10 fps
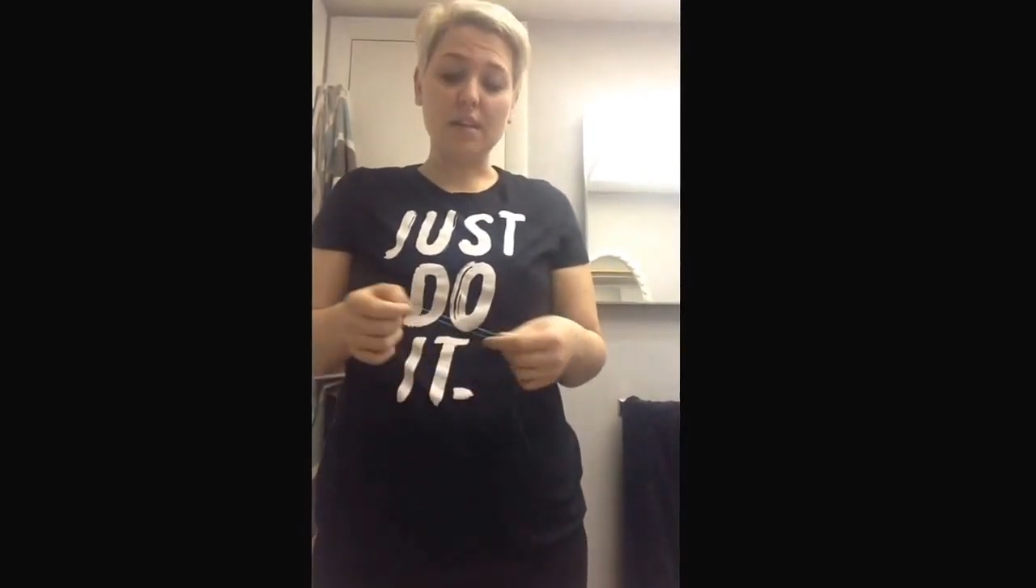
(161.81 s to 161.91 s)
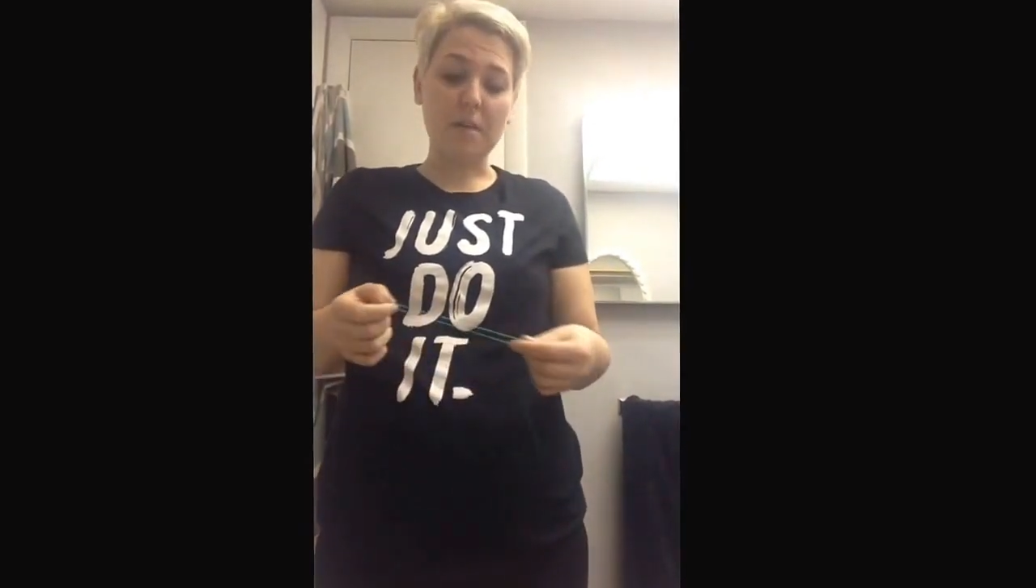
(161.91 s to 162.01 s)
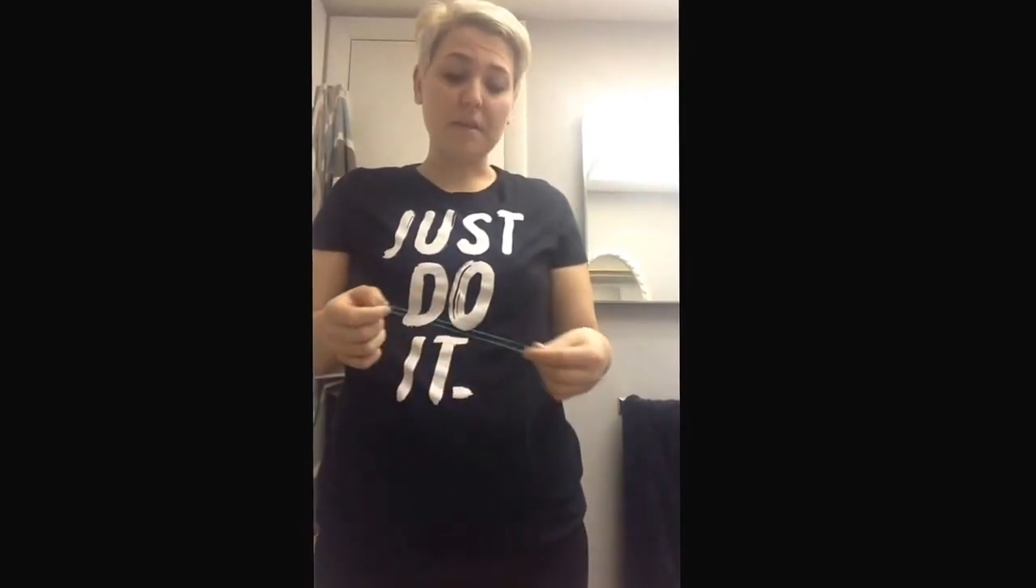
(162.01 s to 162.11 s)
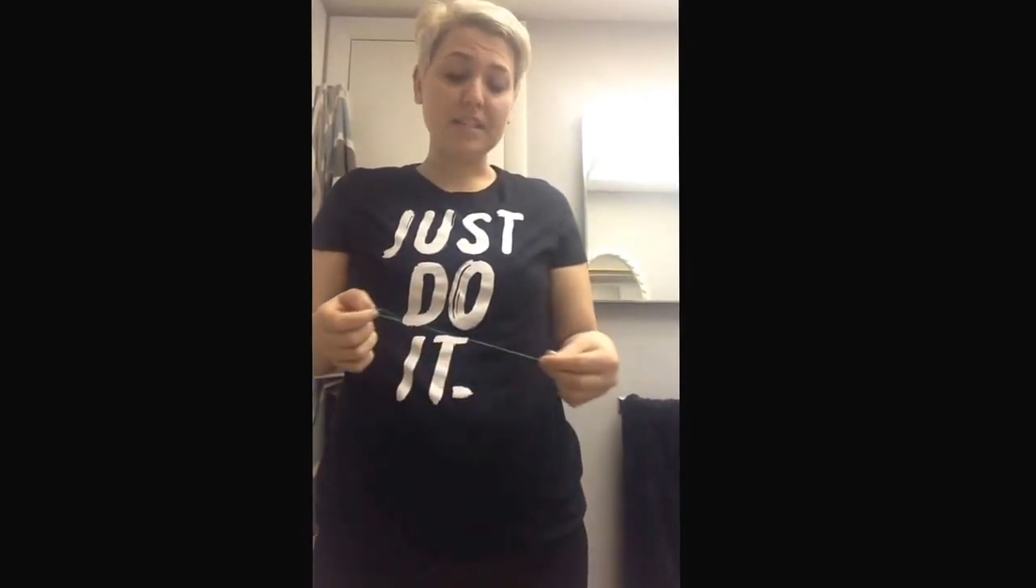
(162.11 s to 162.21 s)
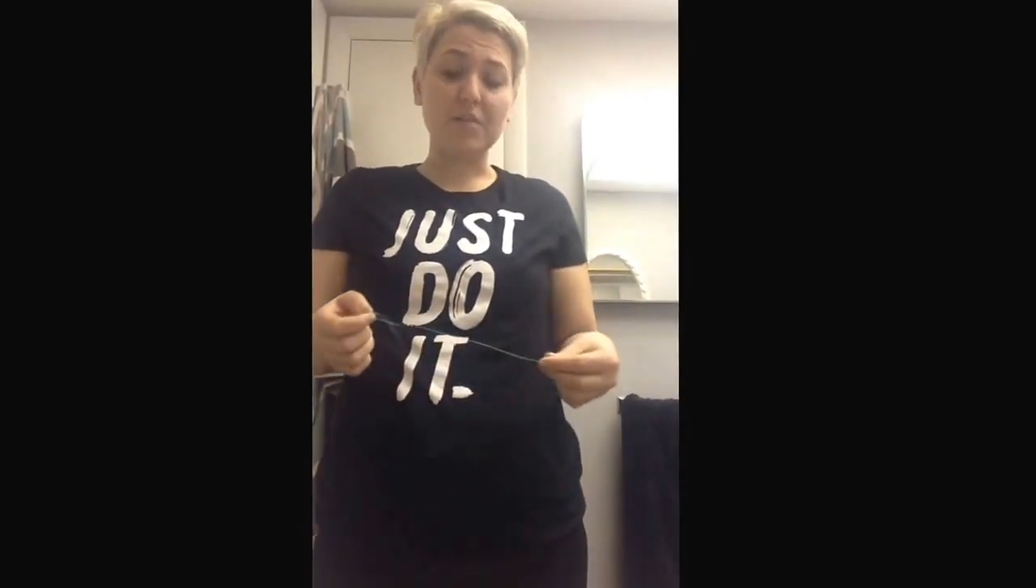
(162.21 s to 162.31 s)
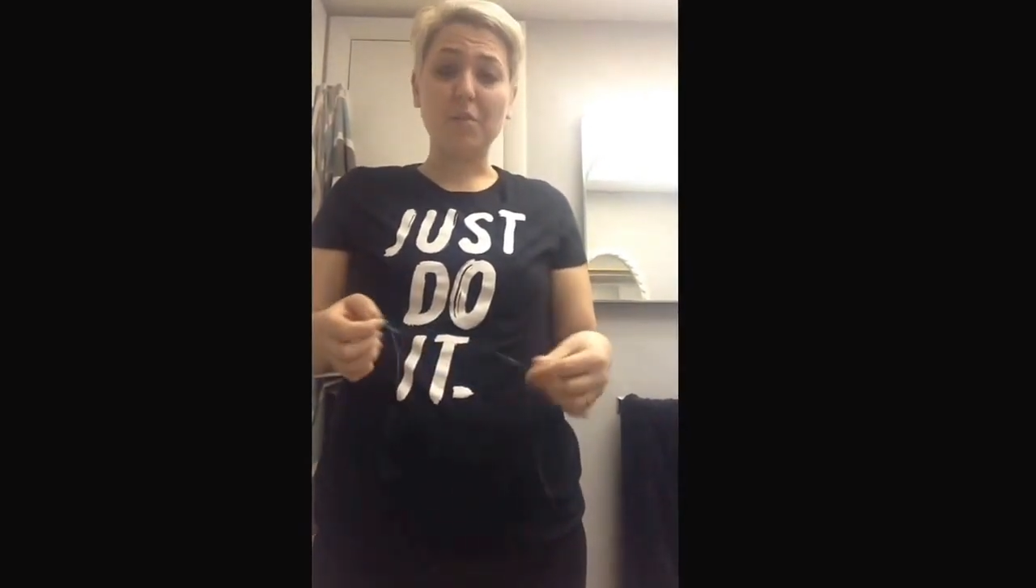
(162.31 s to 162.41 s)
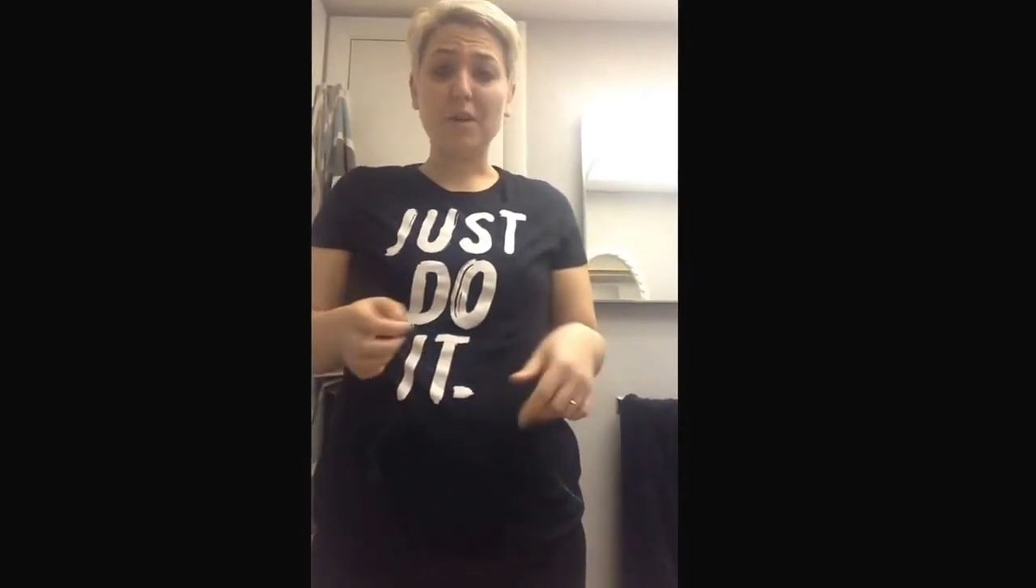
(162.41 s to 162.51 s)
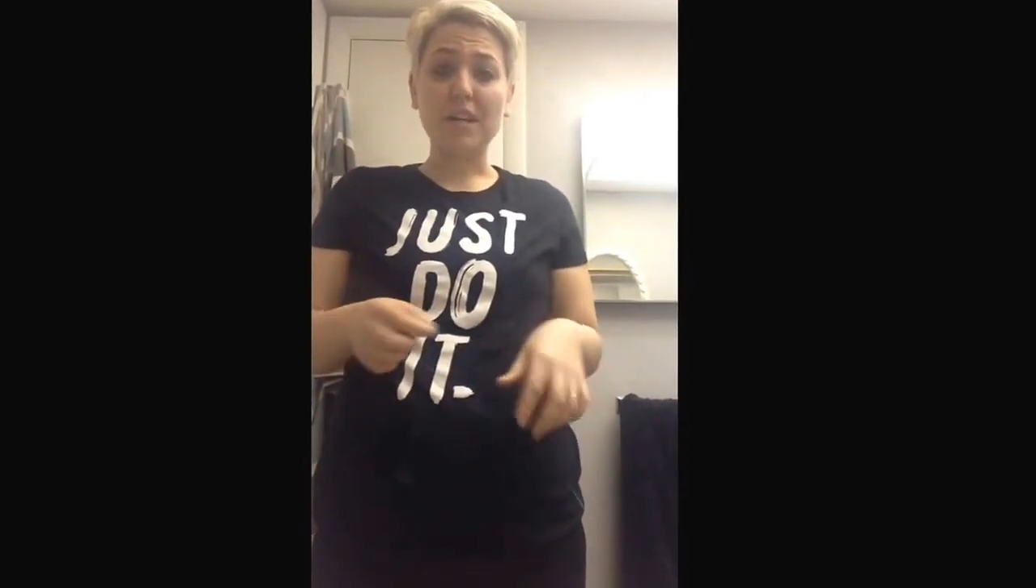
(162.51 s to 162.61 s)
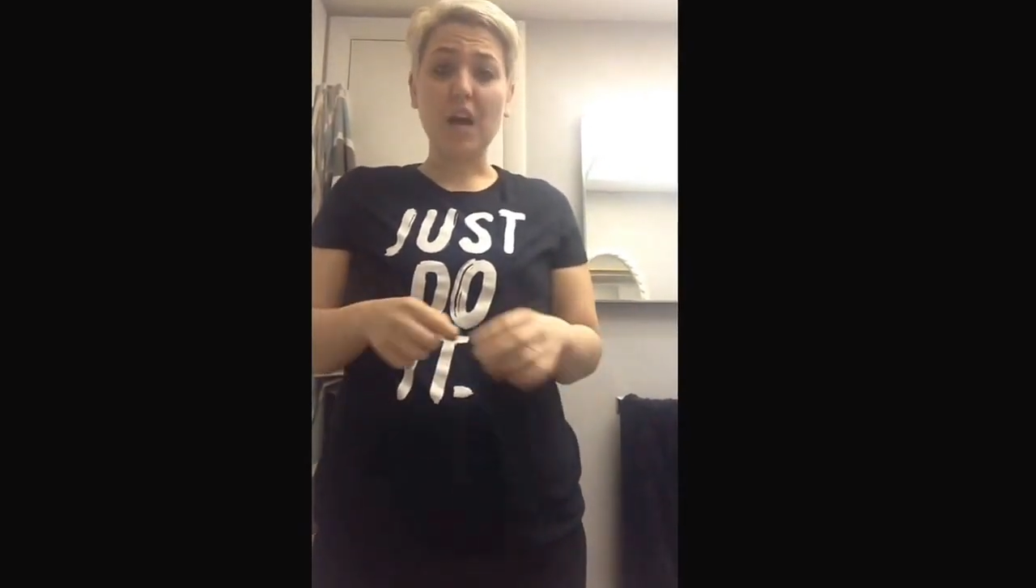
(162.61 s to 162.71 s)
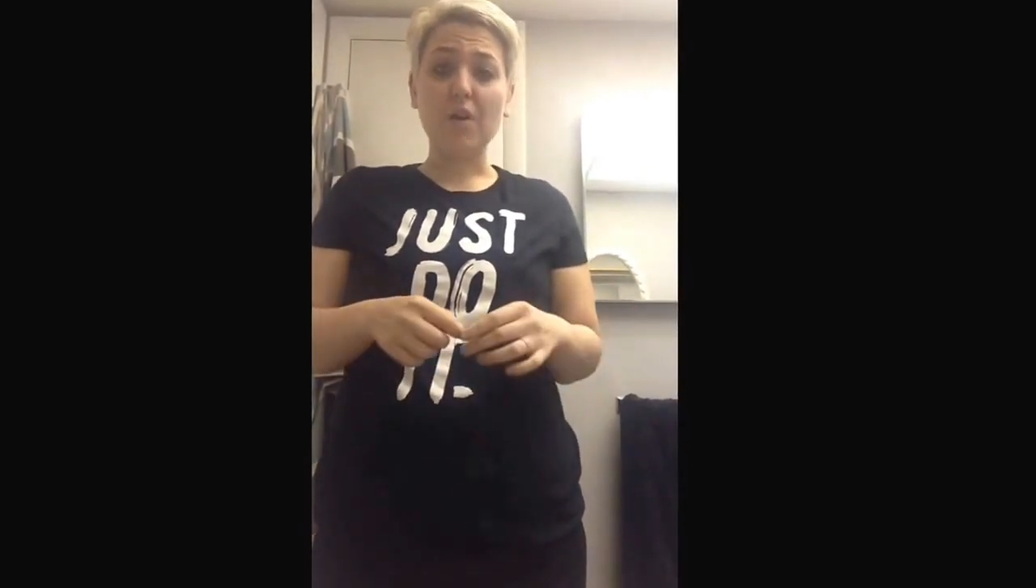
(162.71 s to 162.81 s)
I didn't
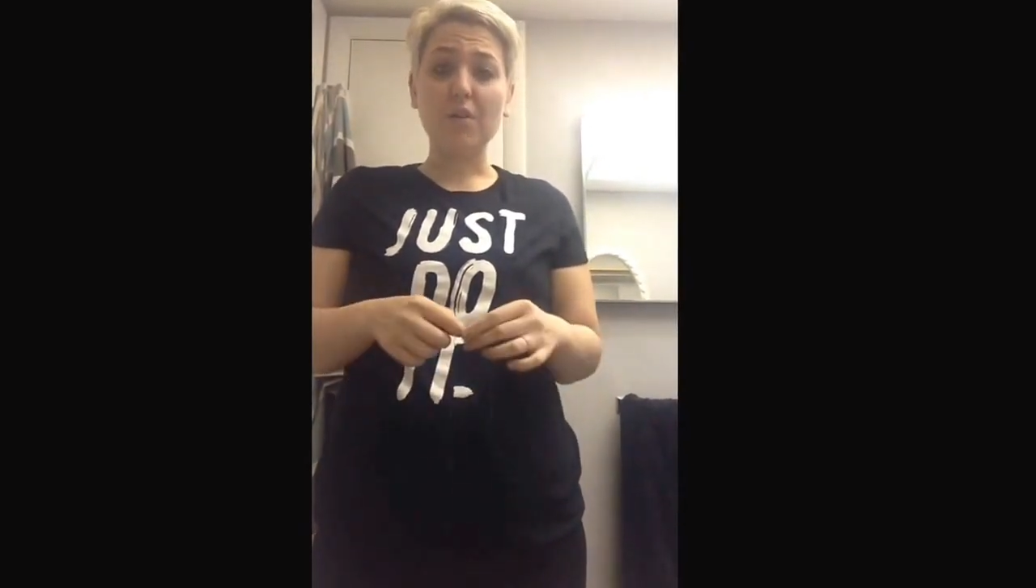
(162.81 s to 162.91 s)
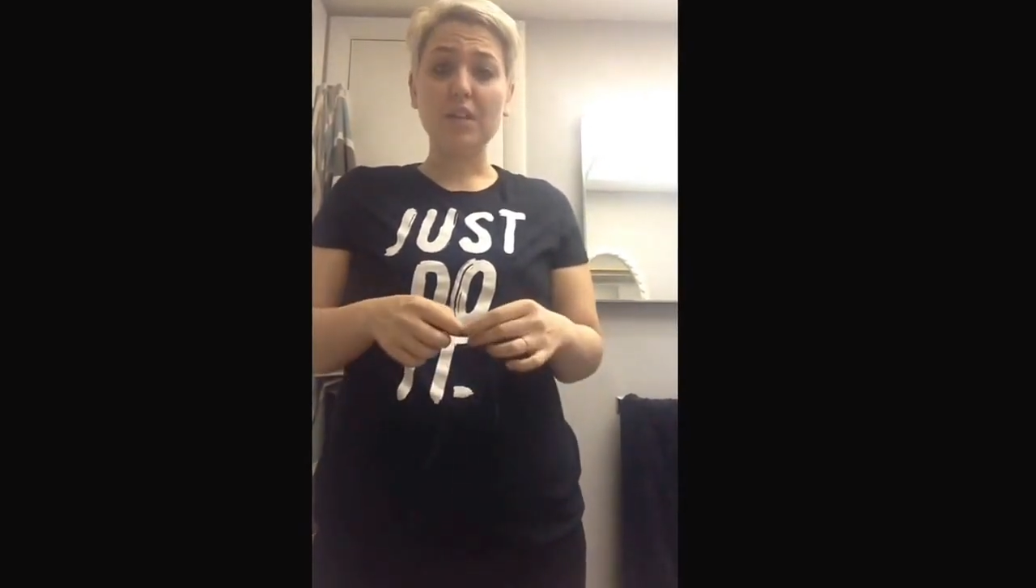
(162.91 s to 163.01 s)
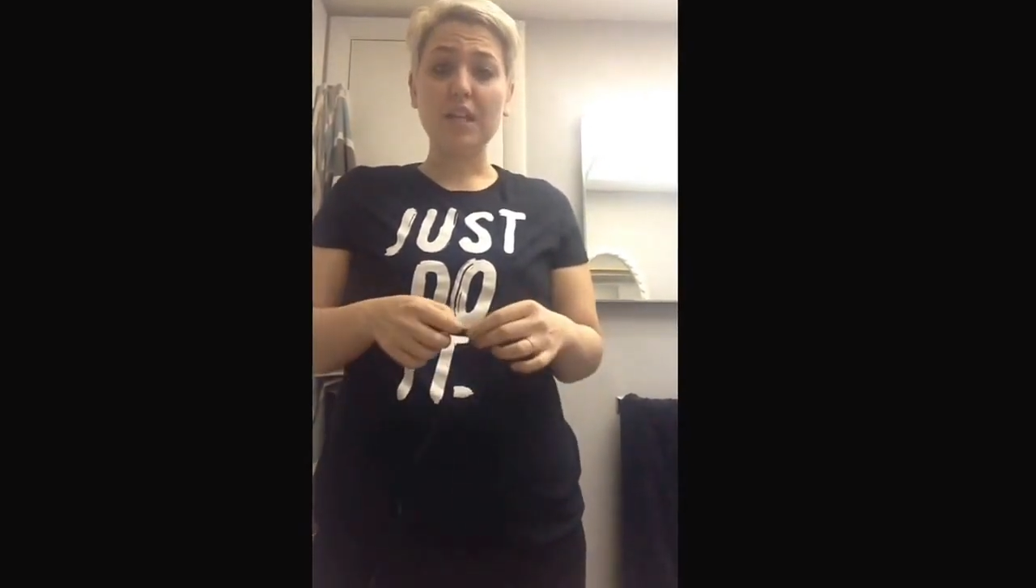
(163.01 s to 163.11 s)
work out